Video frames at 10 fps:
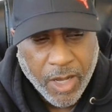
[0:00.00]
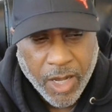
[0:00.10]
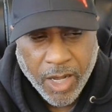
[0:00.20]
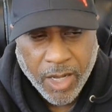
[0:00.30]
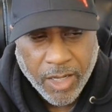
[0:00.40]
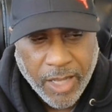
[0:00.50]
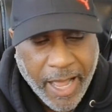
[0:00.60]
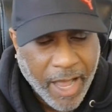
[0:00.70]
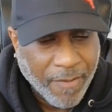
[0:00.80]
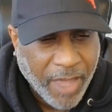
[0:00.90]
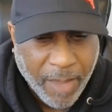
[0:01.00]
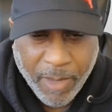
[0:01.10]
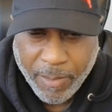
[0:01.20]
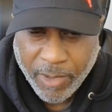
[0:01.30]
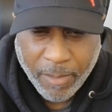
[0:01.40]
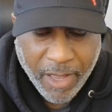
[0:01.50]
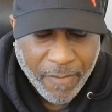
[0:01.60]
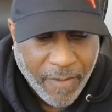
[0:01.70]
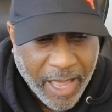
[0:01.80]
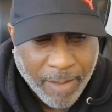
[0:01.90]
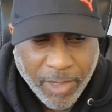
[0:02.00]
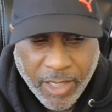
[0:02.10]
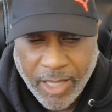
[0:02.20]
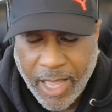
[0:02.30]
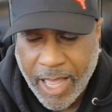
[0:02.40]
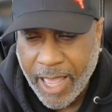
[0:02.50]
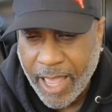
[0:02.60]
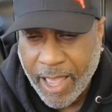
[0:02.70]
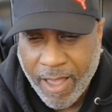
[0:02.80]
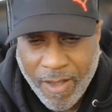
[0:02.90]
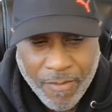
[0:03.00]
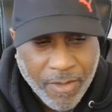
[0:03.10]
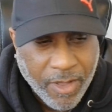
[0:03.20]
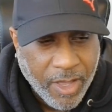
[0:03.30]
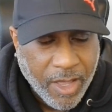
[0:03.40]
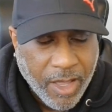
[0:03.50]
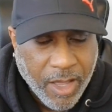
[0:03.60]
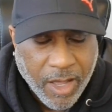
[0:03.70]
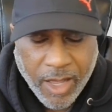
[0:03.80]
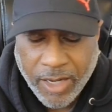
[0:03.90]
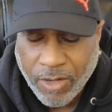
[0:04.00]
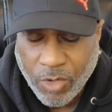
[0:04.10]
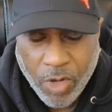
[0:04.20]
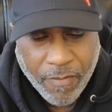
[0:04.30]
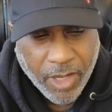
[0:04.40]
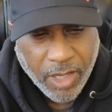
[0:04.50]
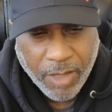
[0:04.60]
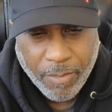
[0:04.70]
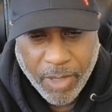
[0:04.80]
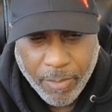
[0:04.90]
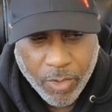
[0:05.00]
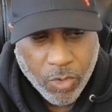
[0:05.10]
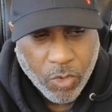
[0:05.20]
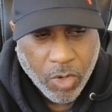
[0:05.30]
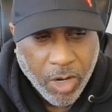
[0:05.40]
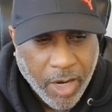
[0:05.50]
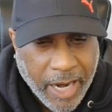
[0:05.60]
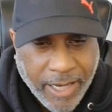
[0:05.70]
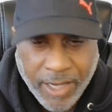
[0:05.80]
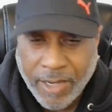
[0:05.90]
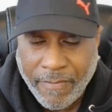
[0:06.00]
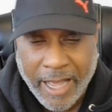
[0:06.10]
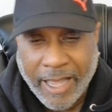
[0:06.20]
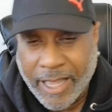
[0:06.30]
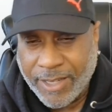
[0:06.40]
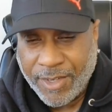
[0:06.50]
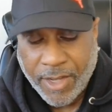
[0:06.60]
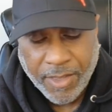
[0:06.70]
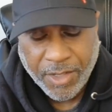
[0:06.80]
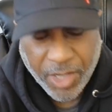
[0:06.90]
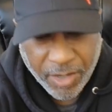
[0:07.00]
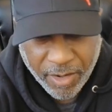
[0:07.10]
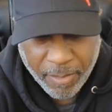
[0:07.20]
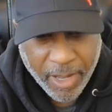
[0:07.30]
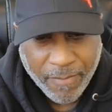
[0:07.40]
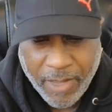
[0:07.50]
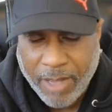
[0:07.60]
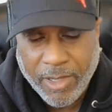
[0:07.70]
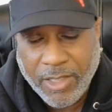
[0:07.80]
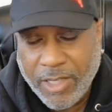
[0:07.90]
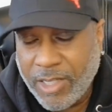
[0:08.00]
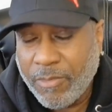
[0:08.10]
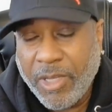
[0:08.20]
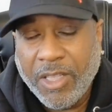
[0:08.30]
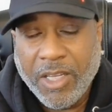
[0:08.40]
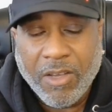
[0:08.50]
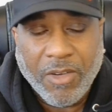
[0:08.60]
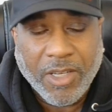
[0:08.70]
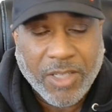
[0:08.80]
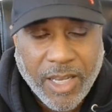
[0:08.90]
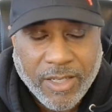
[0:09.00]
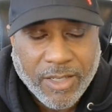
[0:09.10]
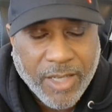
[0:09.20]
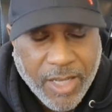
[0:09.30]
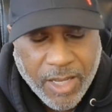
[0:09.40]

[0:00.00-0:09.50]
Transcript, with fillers: Uh, I have gay people in my family. I have, uh, I don't know of any people who are identifying as another gender in my family. Doesn't mean they don't exist.